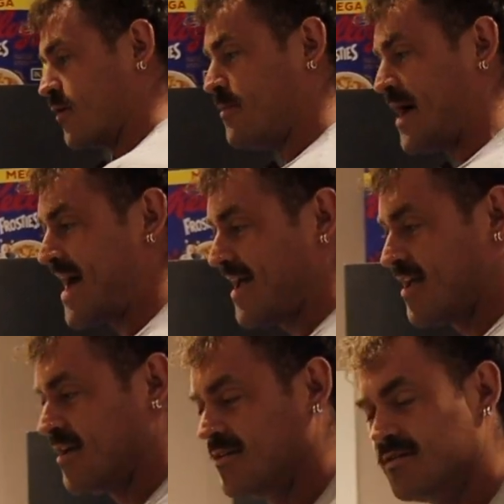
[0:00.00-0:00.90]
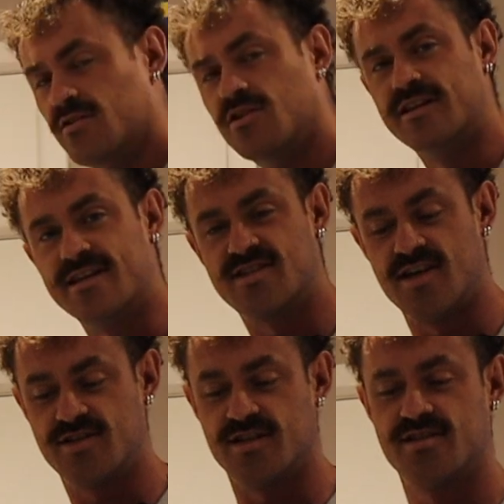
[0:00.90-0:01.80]
going to pack all the
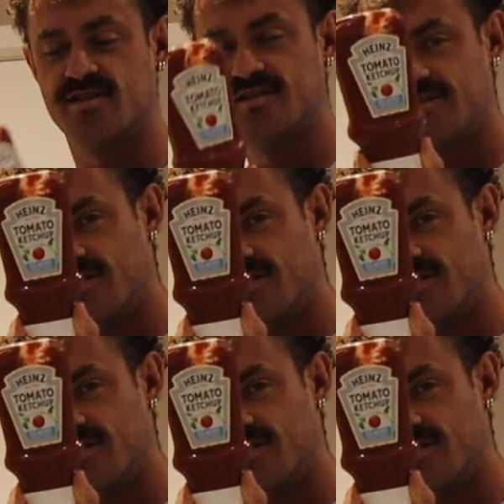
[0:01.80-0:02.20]
essentials.